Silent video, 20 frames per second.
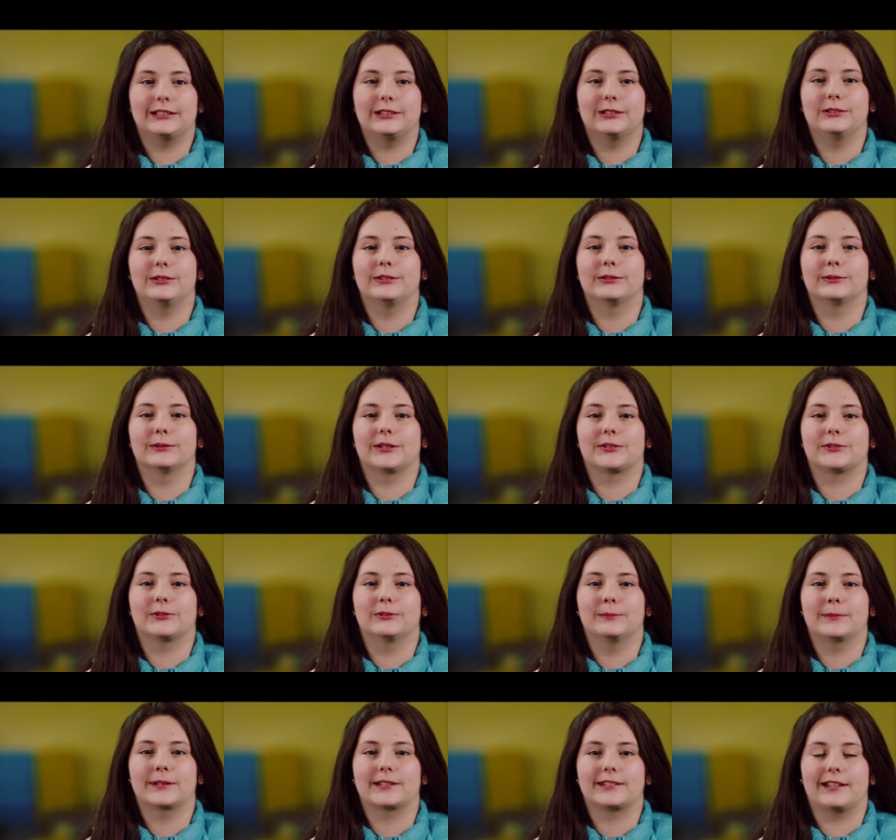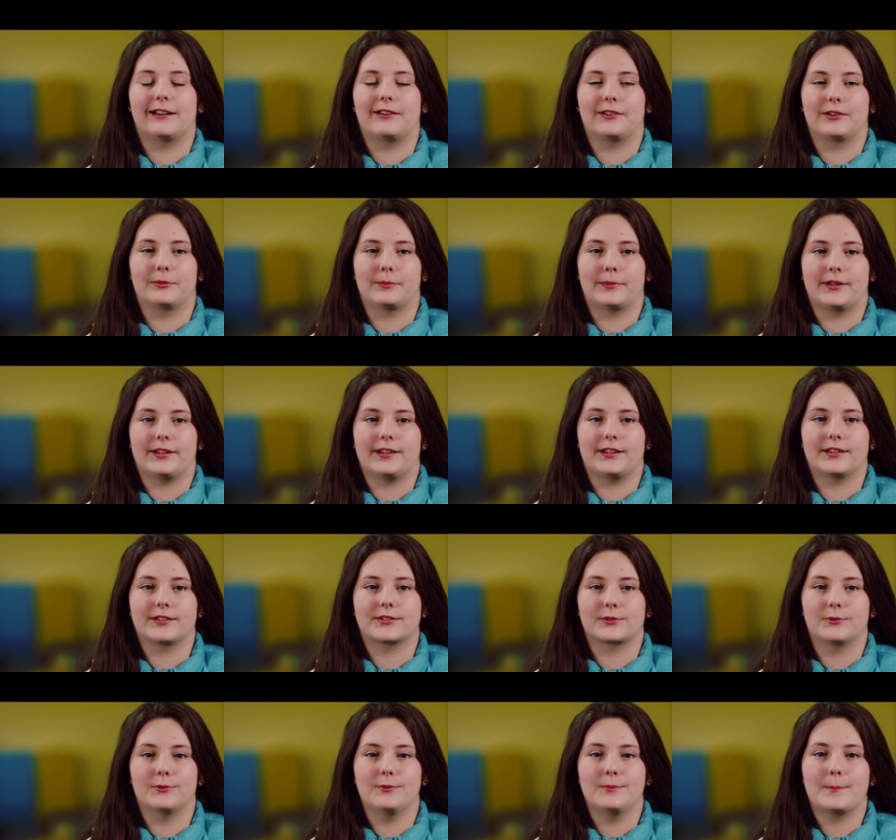I go to Russell McDowell Intermediate
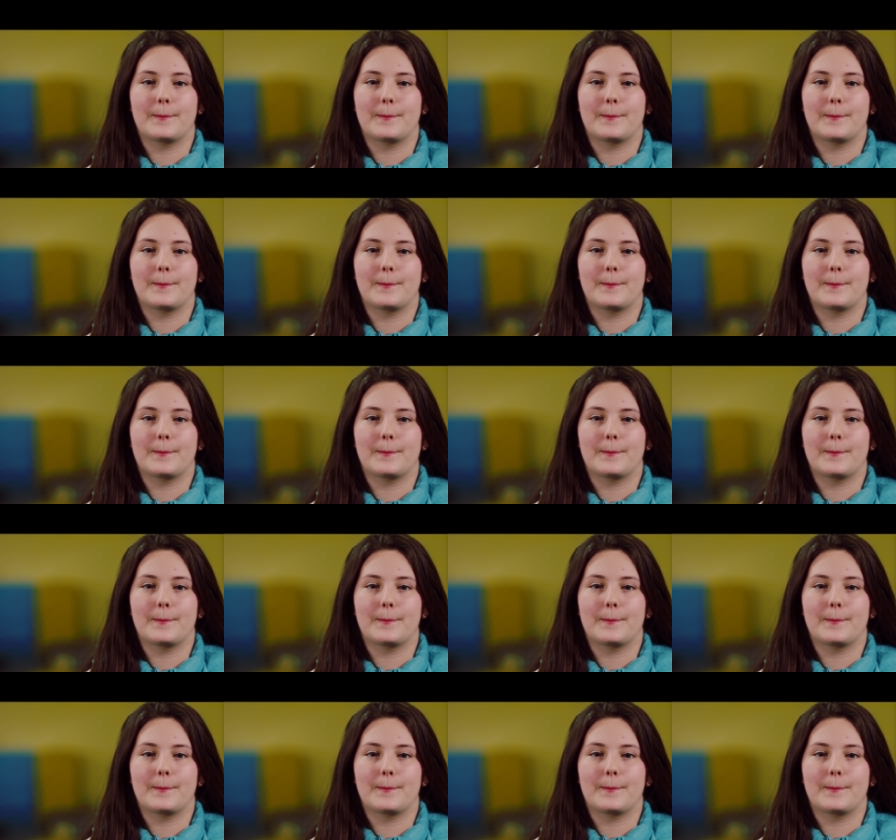School.